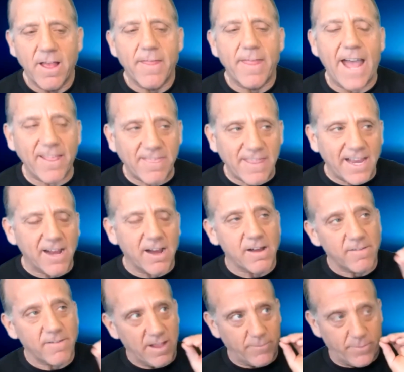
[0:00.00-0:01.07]
That
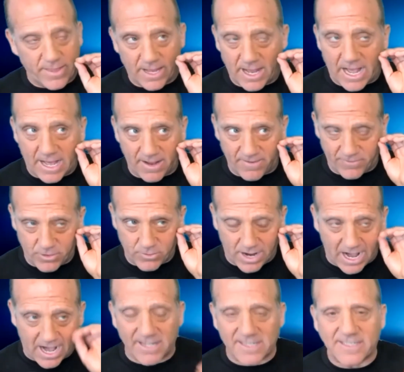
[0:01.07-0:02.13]
there, if you
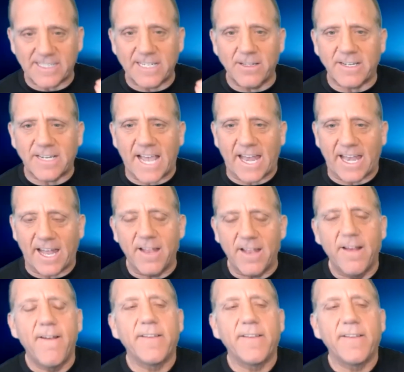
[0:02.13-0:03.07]
honestly look at it,